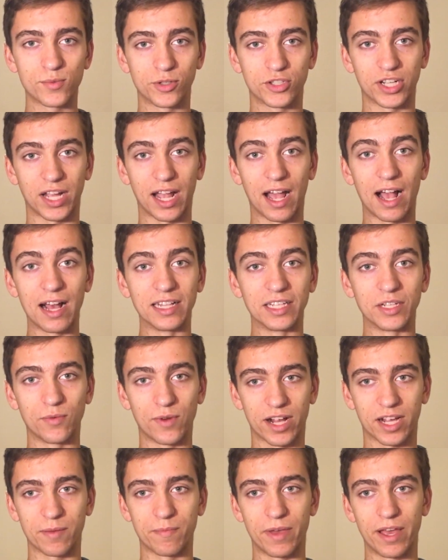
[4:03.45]
which I highly
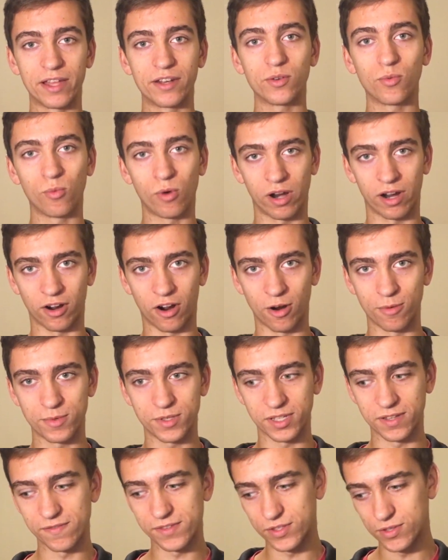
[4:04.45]
recommend, wearing arm
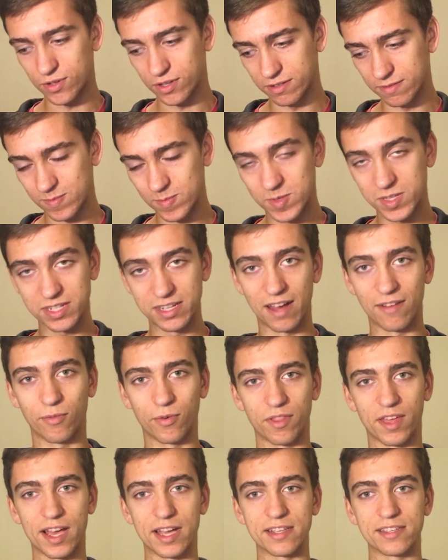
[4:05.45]
sleeves that you can stuff
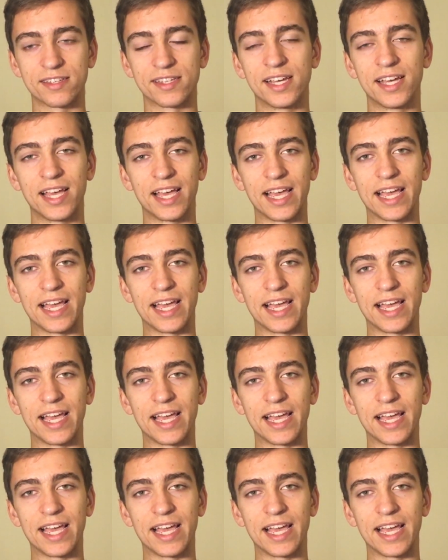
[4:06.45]
with ice,